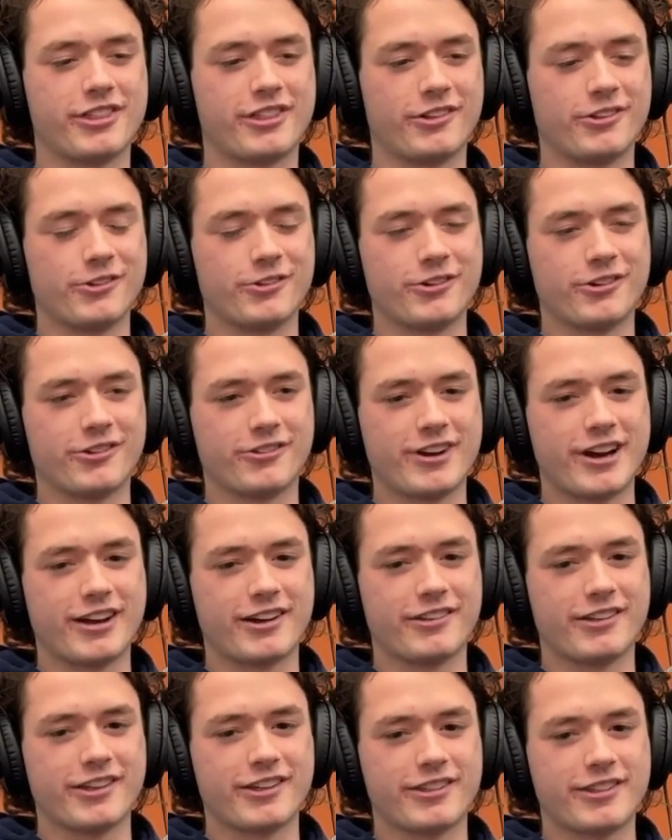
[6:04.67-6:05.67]
the lunar
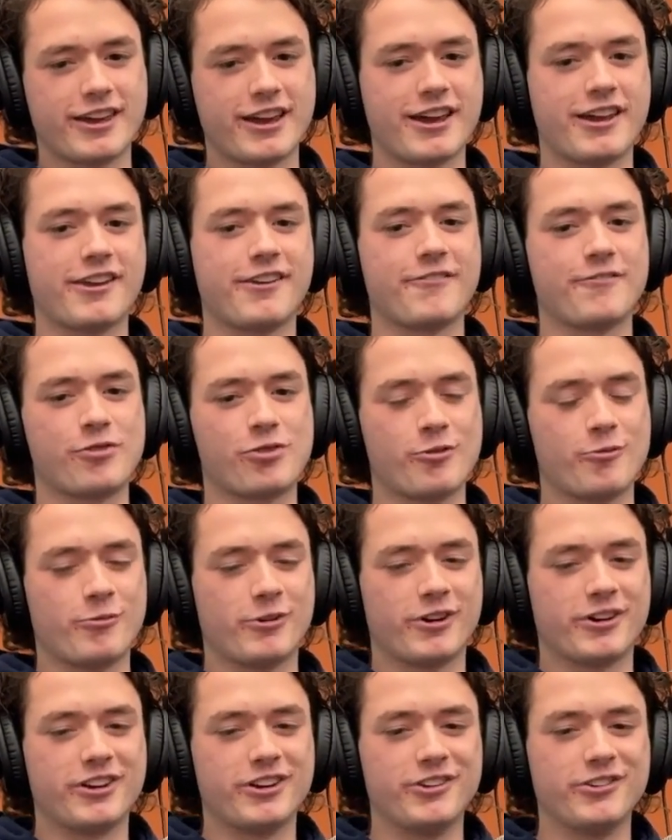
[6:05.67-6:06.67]
regolith, and
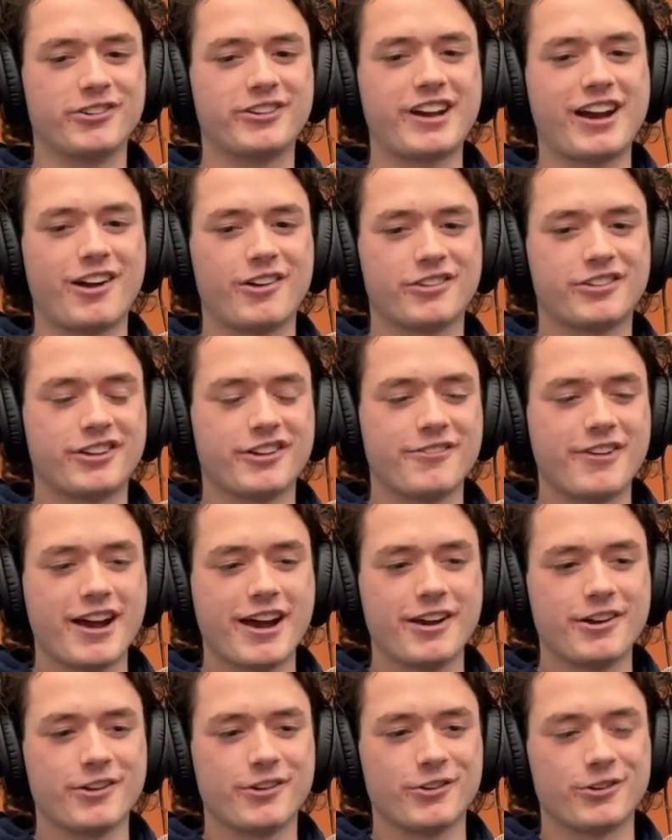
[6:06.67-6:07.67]
we're going to use calcium
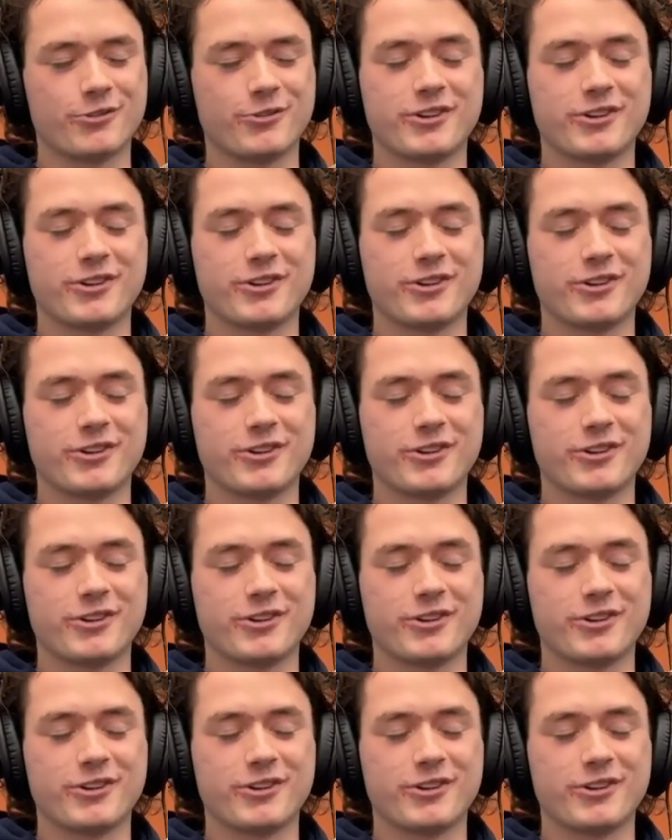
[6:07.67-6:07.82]
anodes,